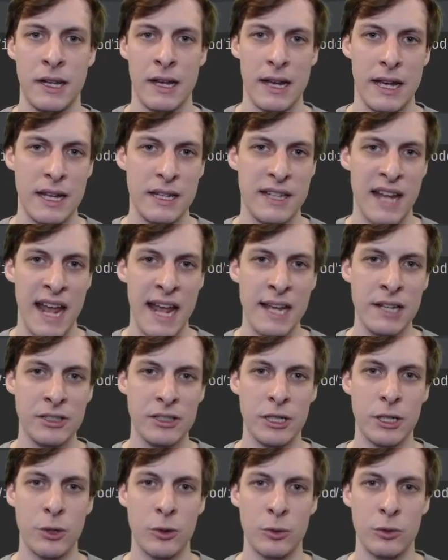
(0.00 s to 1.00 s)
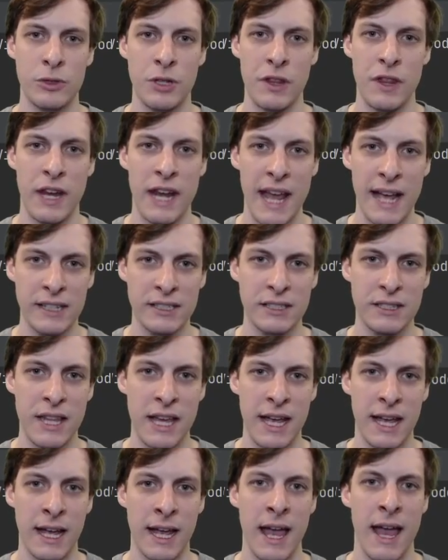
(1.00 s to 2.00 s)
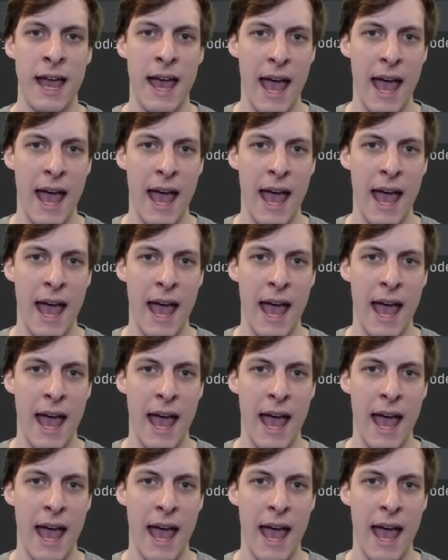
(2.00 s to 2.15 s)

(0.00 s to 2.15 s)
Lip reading: It takes you to the next thing